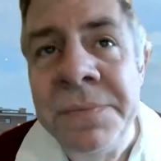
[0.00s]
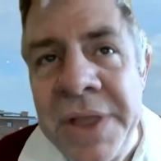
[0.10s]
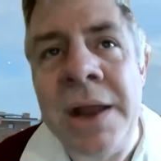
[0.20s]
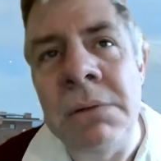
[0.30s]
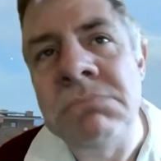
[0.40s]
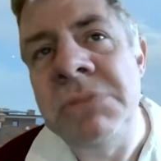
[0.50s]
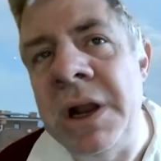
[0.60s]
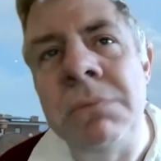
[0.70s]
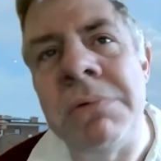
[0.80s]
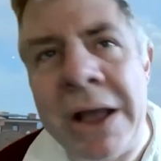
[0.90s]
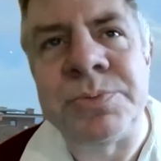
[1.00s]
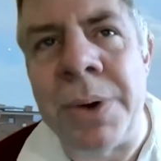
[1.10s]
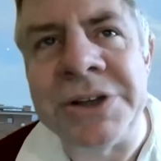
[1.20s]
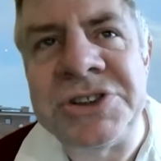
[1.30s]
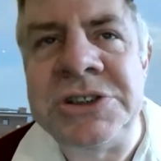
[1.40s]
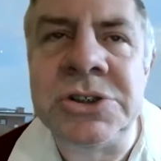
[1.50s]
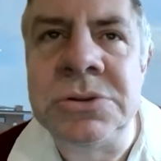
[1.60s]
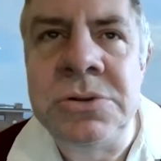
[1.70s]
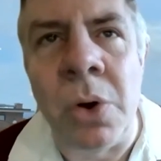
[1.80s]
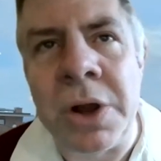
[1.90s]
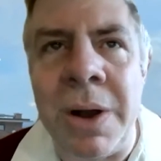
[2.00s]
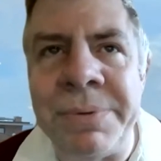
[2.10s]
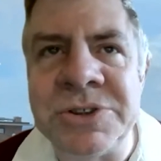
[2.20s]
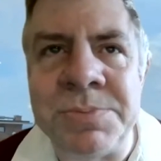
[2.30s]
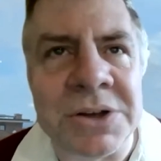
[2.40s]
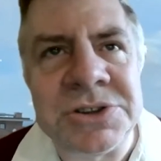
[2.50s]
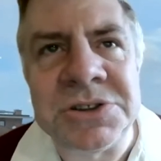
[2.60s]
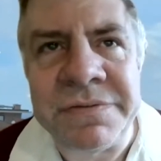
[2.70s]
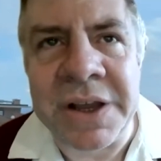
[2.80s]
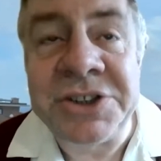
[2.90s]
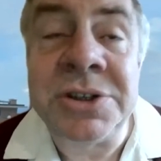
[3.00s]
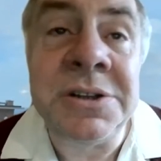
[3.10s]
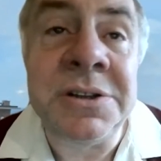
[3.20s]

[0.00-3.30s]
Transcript: then you know house prices could not go up as much as inflation,